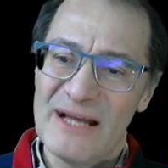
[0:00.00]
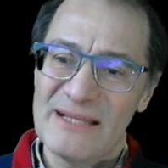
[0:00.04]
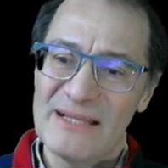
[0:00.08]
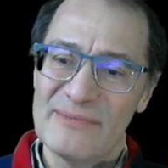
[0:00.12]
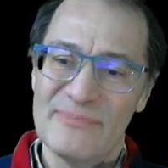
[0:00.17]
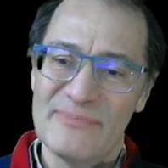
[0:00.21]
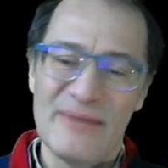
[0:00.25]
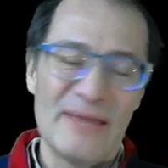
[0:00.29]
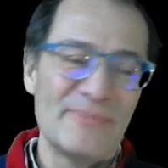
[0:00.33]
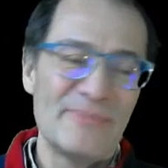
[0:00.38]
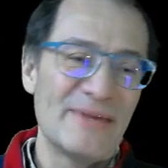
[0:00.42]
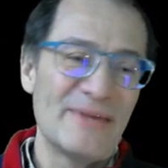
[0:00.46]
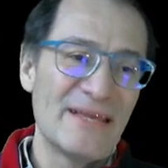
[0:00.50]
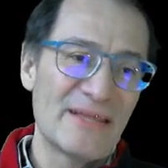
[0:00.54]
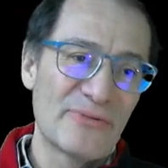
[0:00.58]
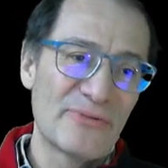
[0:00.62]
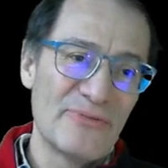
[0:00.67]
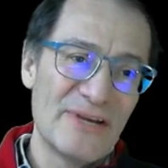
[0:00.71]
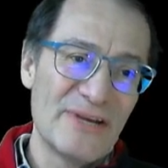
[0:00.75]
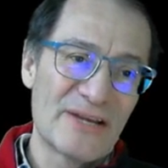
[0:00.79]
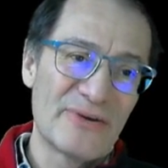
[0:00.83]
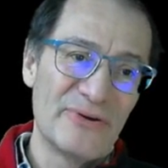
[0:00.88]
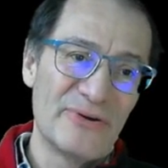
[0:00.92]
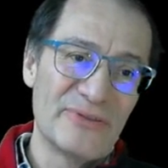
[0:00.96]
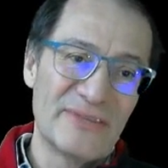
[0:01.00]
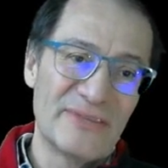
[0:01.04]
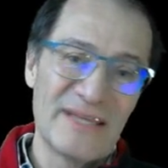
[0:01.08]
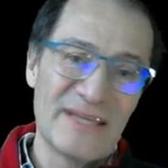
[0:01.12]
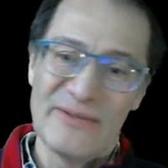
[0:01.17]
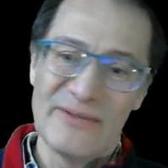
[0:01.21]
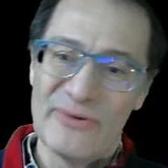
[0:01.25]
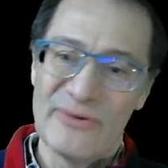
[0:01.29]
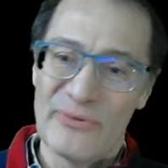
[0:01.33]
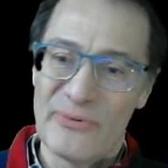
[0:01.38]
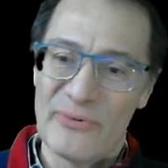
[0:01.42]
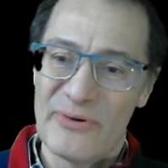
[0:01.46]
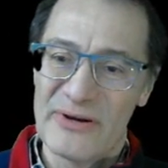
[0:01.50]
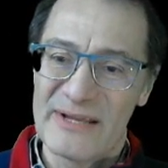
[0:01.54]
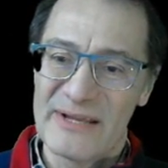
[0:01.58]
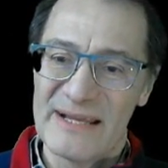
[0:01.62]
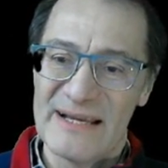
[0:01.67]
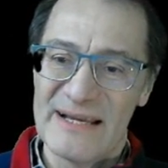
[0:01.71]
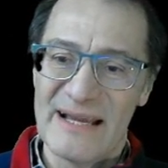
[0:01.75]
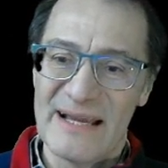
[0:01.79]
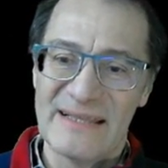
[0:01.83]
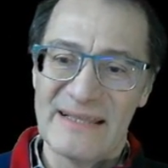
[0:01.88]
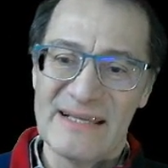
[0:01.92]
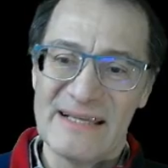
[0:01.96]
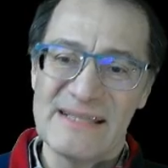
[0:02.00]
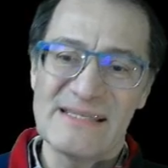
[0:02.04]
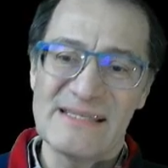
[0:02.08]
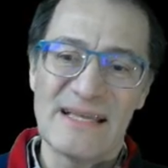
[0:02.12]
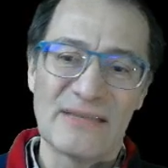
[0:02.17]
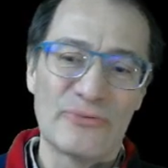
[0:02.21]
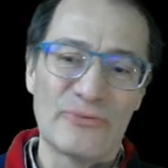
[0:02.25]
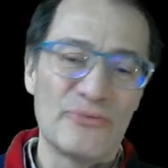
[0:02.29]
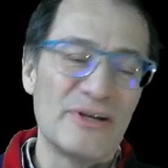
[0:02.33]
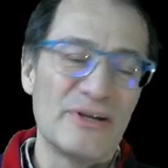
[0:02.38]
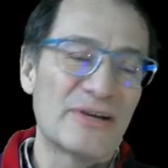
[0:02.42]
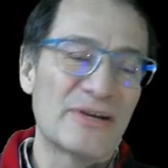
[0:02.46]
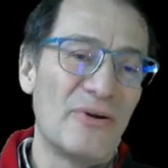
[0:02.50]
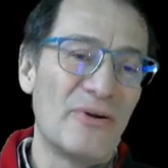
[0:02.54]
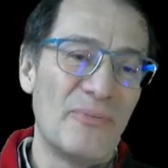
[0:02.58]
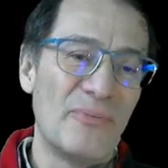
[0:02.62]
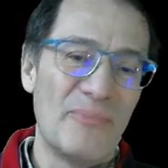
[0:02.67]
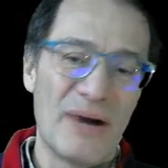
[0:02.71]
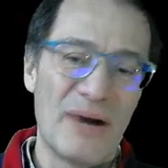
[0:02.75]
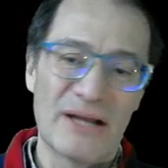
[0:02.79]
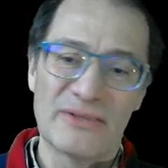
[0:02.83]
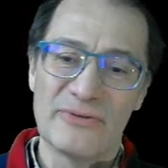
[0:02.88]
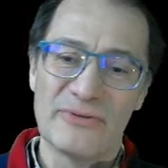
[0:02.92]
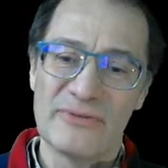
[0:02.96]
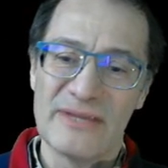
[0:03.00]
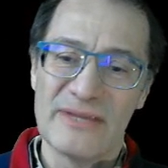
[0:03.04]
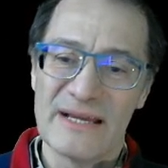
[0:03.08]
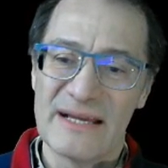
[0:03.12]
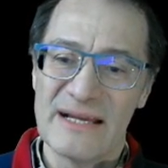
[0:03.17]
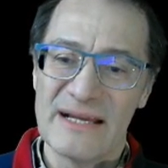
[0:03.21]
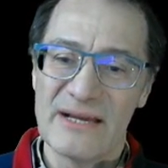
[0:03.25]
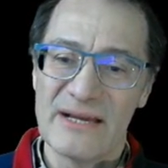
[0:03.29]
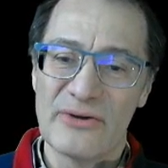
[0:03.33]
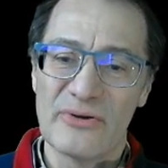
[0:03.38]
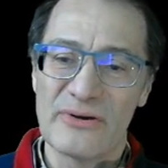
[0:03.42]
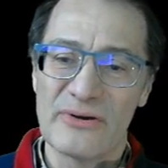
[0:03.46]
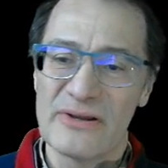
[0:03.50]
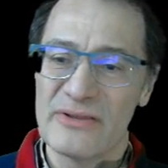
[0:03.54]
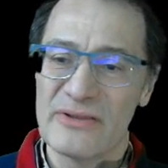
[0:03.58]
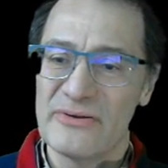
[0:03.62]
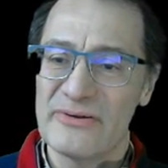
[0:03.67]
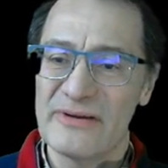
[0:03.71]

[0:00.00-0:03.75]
Maybe it will continue working like this and will come back to the green corridor,